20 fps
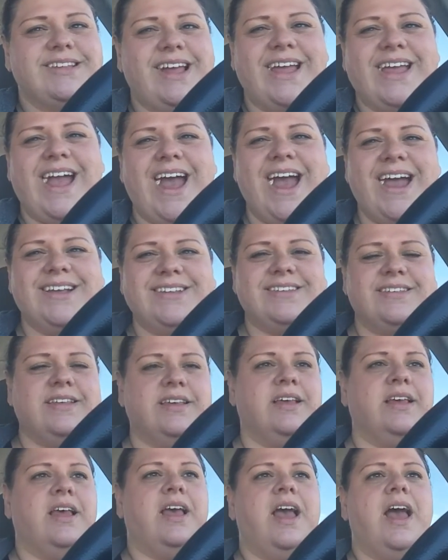Hey guys,
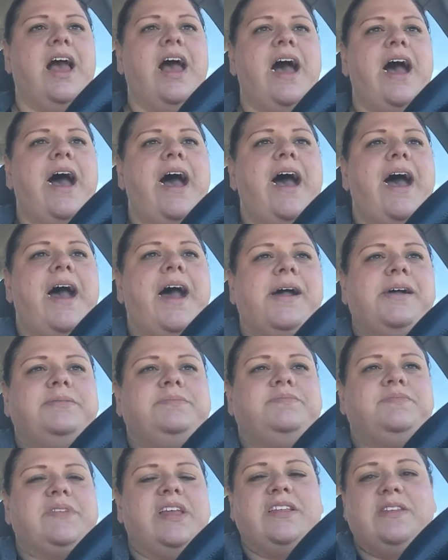
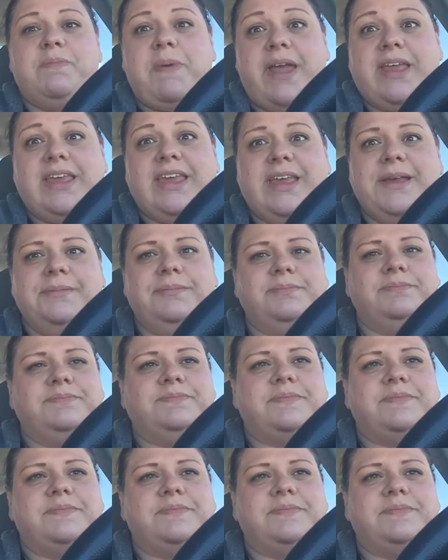it's Becky,